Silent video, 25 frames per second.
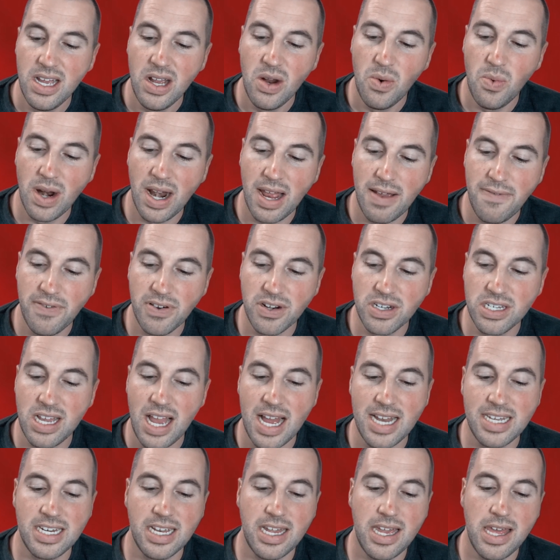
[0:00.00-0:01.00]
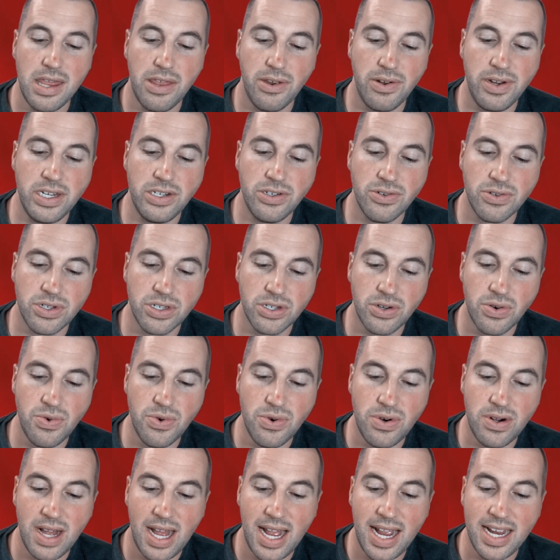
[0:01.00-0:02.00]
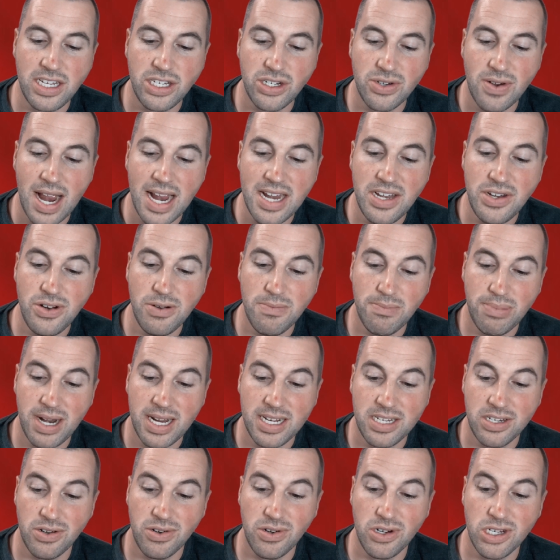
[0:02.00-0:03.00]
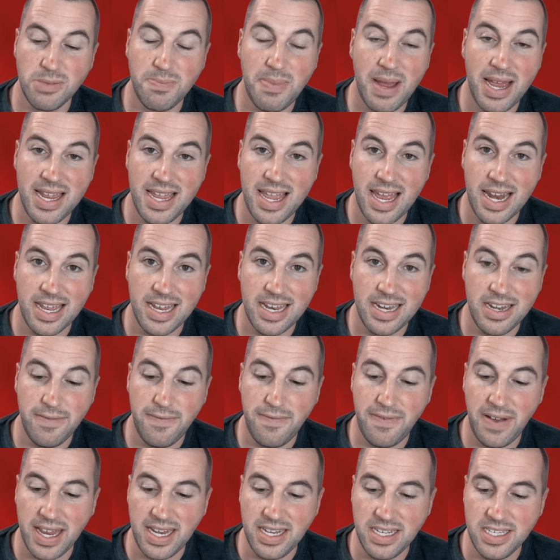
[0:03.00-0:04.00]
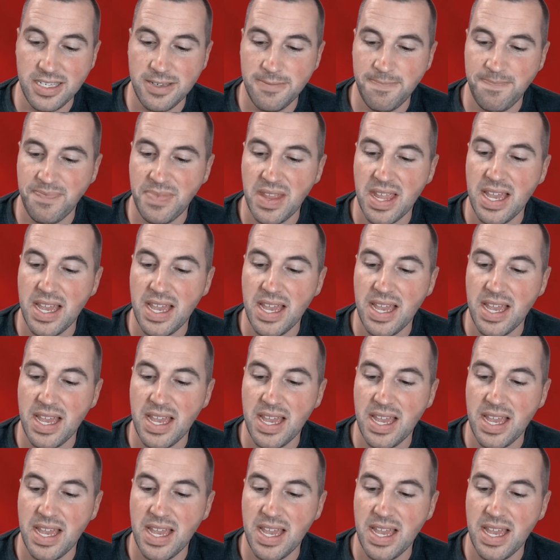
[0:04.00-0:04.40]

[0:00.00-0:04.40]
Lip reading: When I first got to cathedral school, I tried to impress girls by getting into fights.